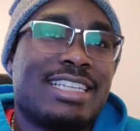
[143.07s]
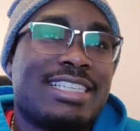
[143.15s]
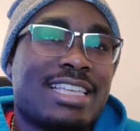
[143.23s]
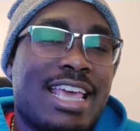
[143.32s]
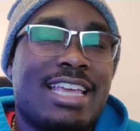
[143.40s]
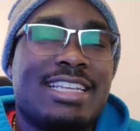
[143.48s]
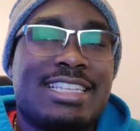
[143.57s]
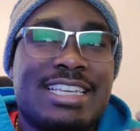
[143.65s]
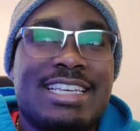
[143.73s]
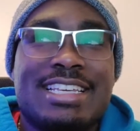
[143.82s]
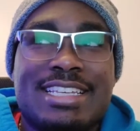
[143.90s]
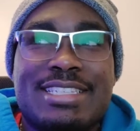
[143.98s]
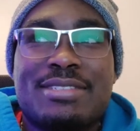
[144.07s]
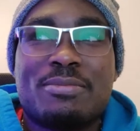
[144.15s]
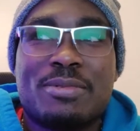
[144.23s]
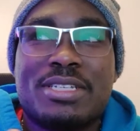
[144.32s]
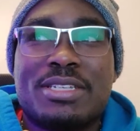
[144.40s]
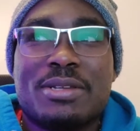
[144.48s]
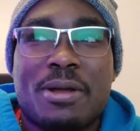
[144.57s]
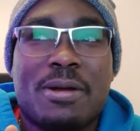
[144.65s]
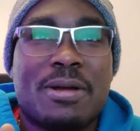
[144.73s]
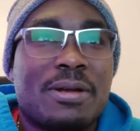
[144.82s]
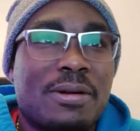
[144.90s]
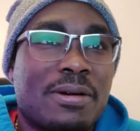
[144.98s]
these ATs, which
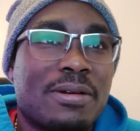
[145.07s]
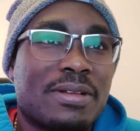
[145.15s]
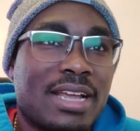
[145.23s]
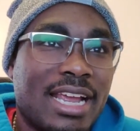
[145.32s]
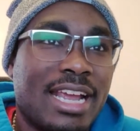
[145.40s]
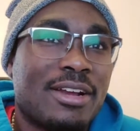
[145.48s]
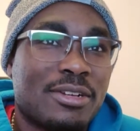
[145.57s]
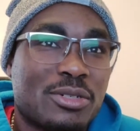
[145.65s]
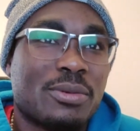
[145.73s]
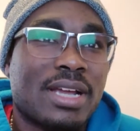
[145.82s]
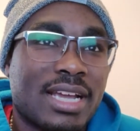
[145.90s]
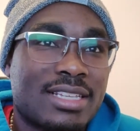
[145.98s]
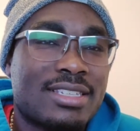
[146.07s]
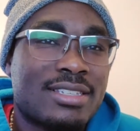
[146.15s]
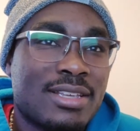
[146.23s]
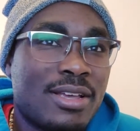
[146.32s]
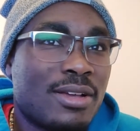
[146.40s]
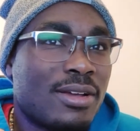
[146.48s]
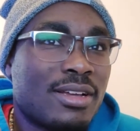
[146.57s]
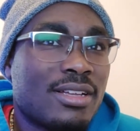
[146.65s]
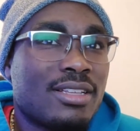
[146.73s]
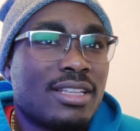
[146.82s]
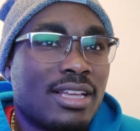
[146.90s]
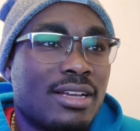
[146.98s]
are called air treks.
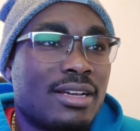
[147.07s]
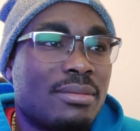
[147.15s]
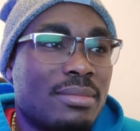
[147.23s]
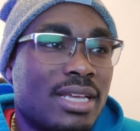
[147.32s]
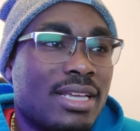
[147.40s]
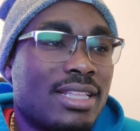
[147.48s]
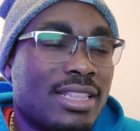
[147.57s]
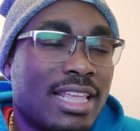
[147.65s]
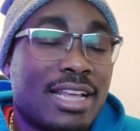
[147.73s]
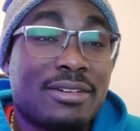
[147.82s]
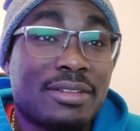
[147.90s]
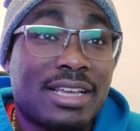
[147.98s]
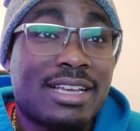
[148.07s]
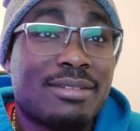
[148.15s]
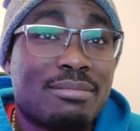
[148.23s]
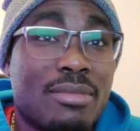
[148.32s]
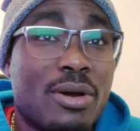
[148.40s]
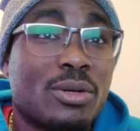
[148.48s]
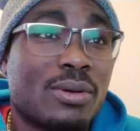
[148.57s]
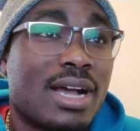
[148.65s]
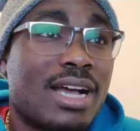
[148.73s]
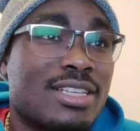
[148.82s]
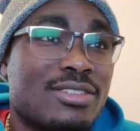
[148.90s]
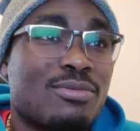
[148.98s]
That are like
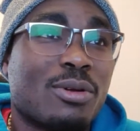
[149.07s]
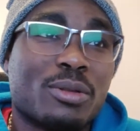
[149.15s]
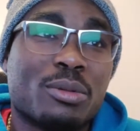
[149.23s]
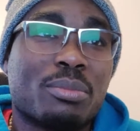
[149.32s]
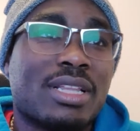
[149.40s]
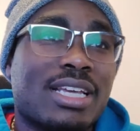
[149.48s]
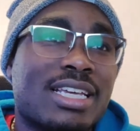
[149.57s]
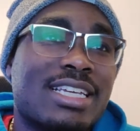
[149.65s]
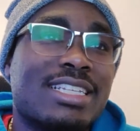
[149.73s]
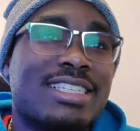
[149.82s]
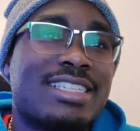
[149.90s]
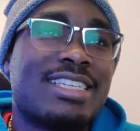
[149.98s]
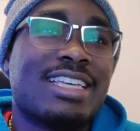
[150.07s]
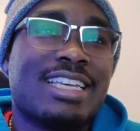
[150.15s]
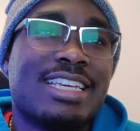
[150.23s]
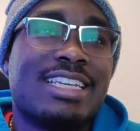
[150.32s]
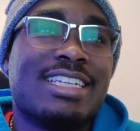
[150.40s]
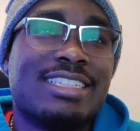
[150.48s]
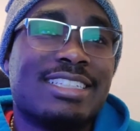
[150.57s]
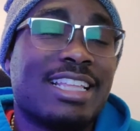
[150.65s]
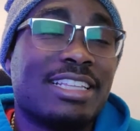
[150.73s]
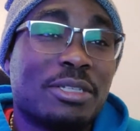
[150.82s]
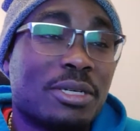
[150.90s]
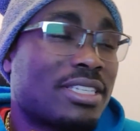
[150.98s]
motorized rollerblades, and
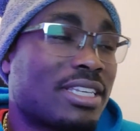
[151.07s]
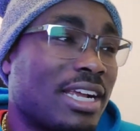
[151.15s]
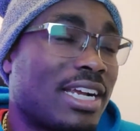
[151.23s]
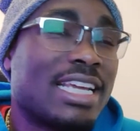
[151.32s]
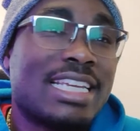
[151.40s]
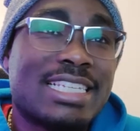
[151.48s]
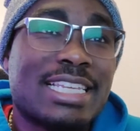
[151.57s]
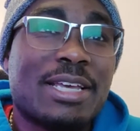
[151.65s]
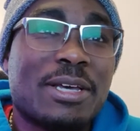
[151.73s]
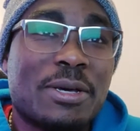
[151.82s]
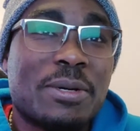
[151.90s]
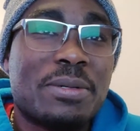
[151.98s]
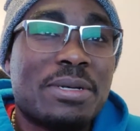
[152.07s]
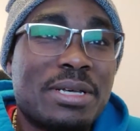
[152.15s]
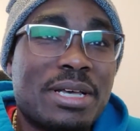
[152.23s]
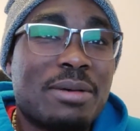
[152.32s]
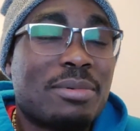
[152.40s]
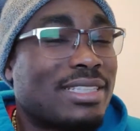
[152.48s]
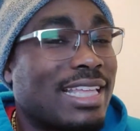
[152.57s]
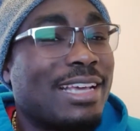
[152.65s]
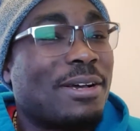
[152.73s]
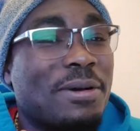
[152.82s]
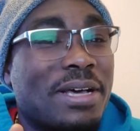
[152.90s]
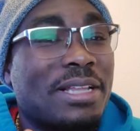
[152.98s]
they look scary as hell, but they
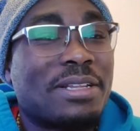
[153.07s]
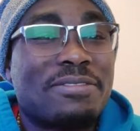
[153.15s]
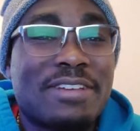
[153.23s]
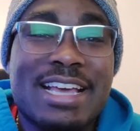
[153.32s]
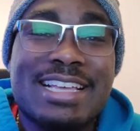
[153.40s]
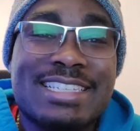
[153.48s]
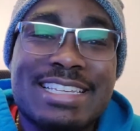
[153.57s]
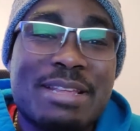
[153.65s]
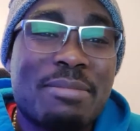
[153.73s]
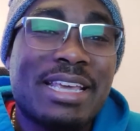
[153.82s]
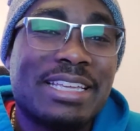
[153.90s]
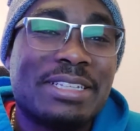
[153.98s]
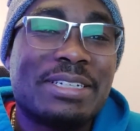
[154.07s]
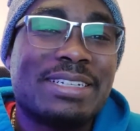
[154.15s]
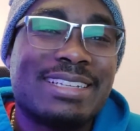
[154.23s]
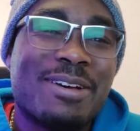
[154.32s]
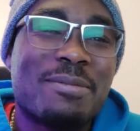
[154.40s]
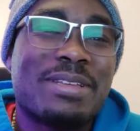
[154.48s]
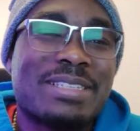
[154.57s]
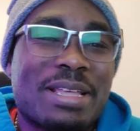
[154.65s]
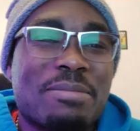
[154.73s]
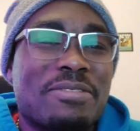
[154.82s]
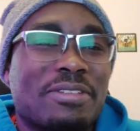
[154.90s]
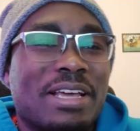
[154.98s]
go hella fast and they make it look dope because they
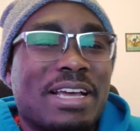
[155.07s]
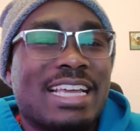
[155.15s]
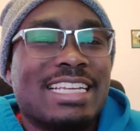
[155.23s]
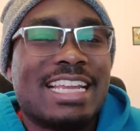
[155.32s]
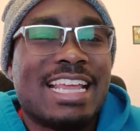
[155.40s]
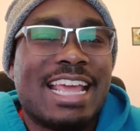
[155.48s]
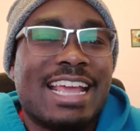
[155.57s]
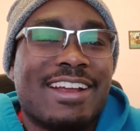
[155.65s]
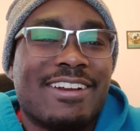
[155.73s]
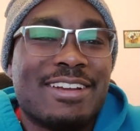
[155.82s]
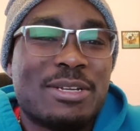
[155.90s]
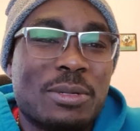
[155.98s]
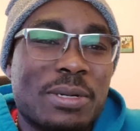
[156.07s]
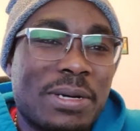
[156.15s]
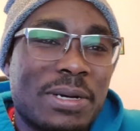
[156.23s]
be flying in the air and doing